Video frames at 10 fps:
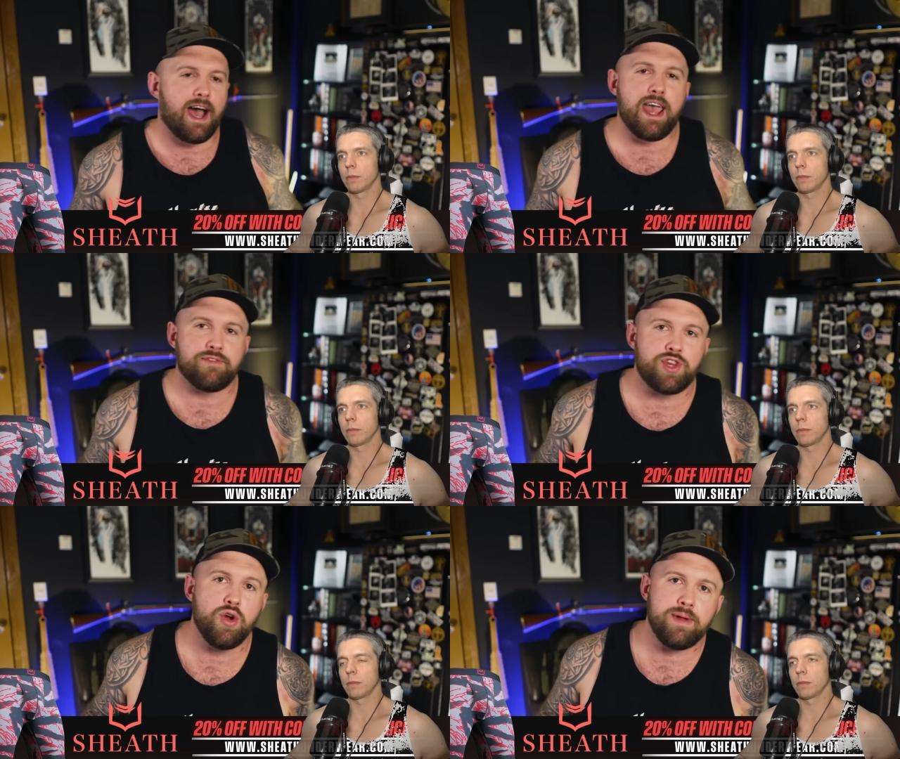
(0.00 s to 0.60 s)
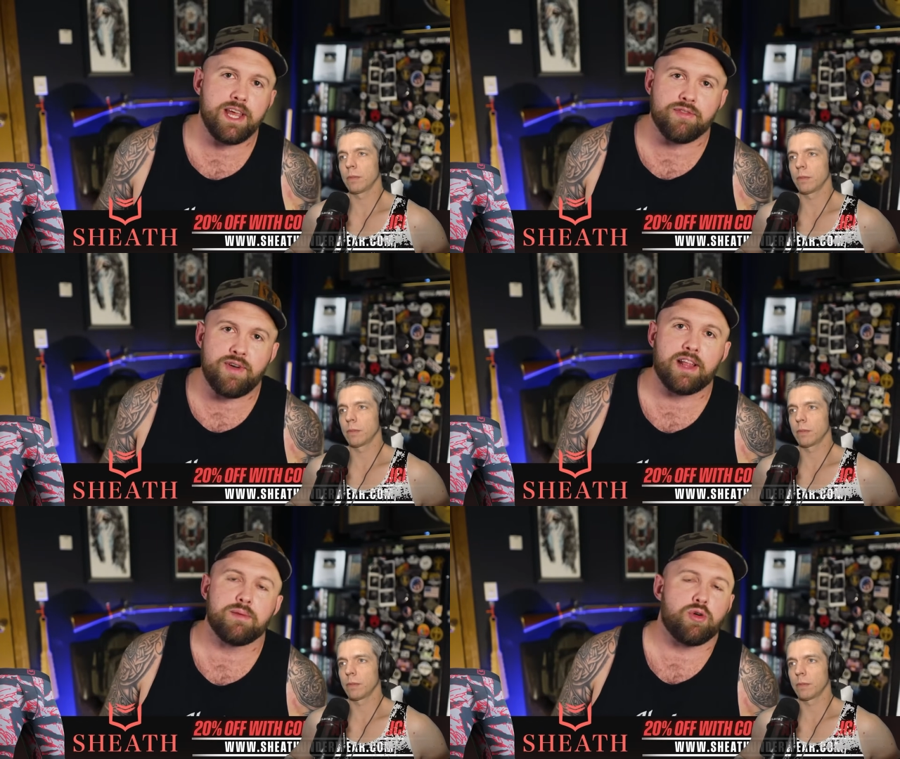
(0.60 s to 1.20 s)
Speaker 1: I have too many
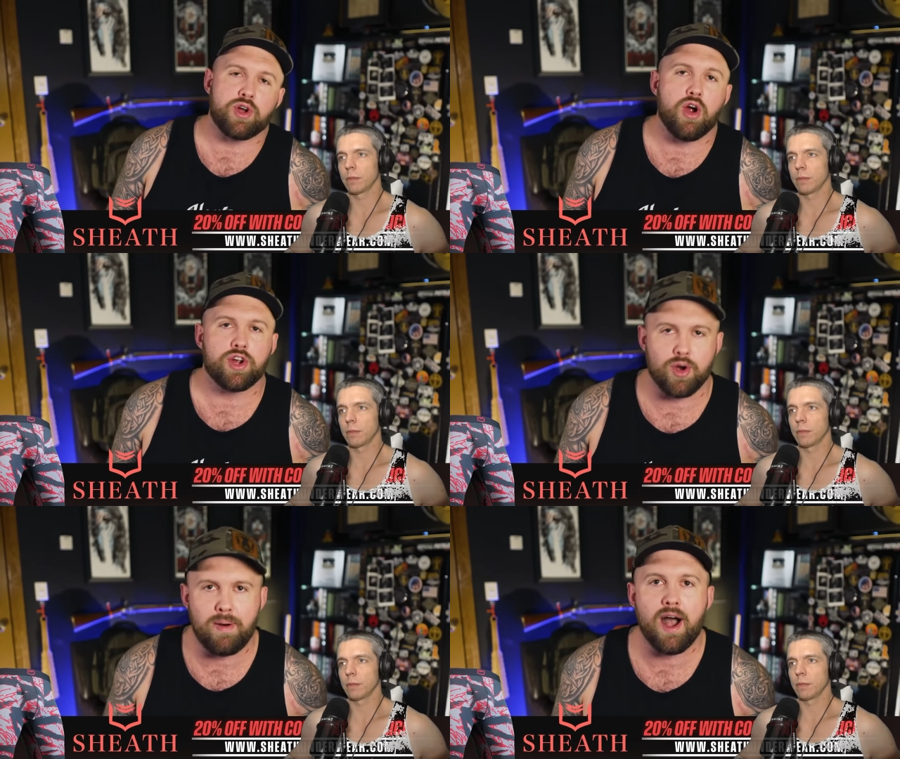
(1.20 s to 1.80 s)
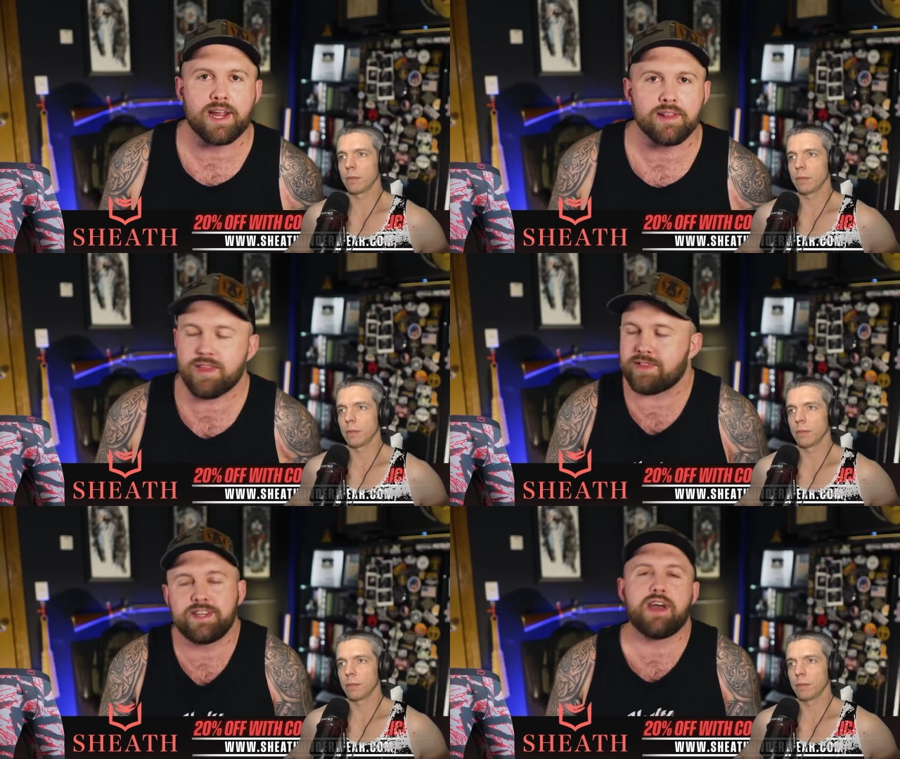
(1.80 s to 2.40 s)
available cargo pockets.
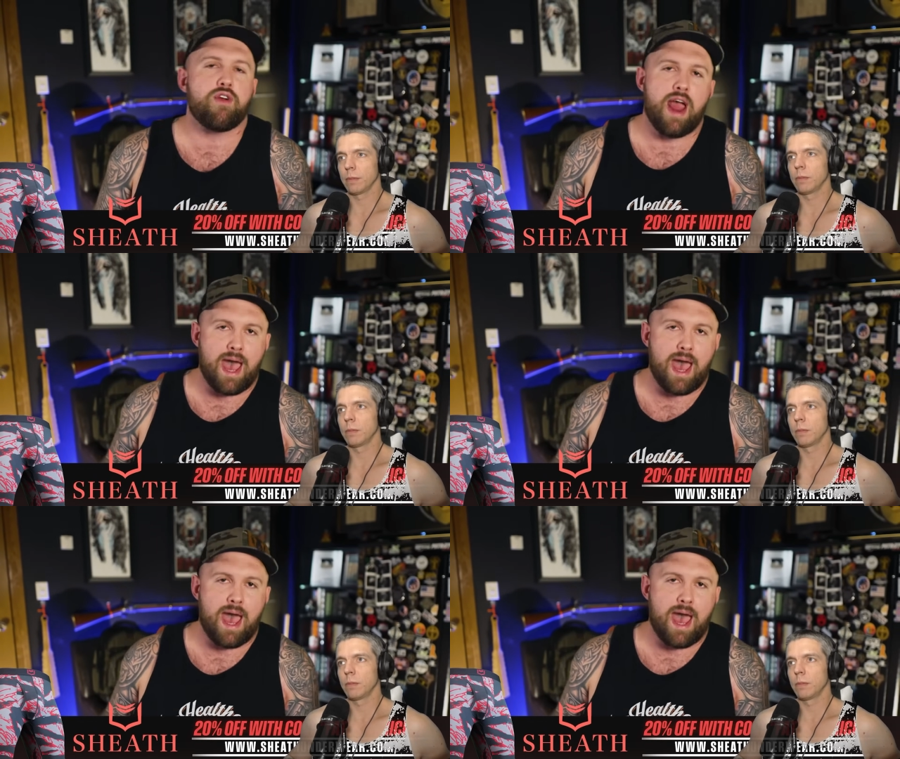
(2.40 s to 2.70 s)
It's never